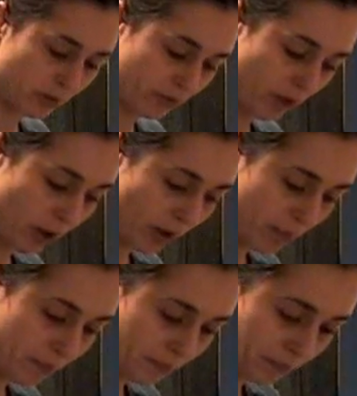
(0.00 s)

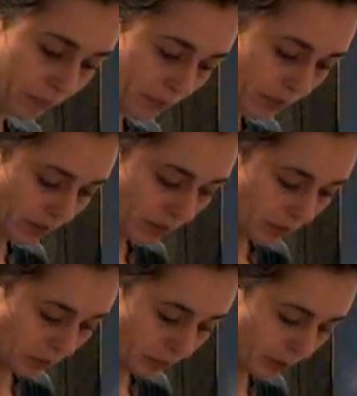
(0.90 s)
firm,
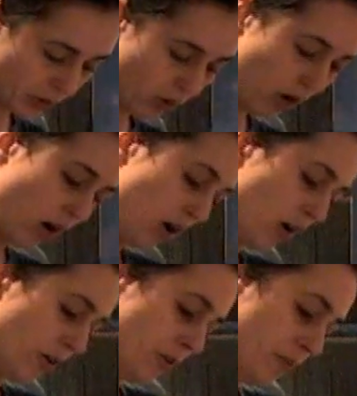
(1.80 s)
but not
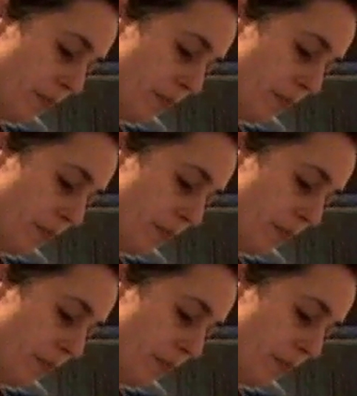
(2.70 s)
hard.